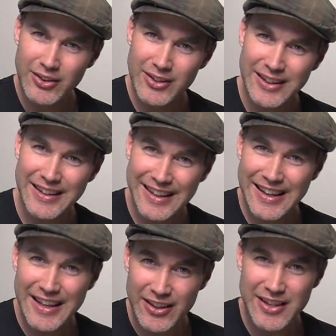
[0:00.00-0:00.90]
you can
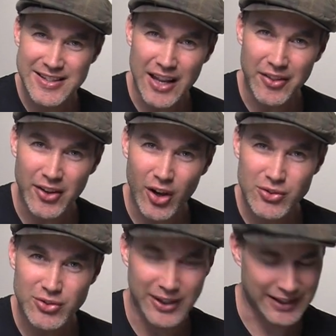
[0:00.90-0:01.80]
hear these other
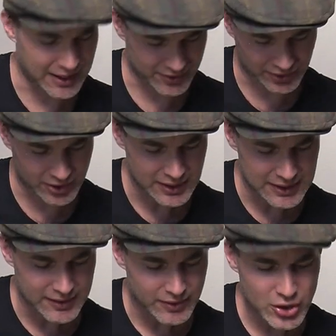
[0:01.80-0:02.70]
notes ringing out. So
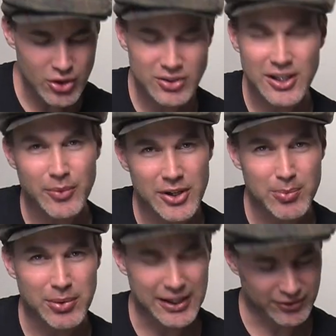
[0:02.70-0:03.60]
usually when
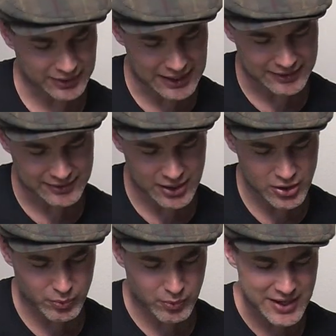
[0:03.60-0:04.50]
you're playing slide guitar,
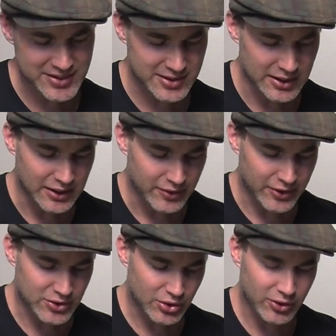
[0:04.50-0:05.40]
you rest
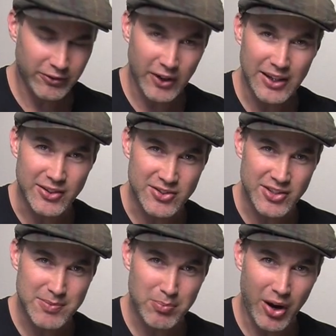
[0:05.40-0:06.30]
the two fingers
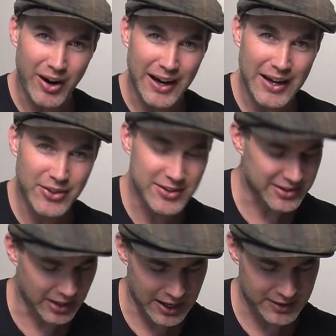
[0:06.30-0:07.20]
just behind the
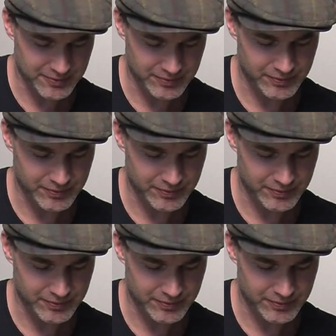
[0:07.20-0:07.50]
slide,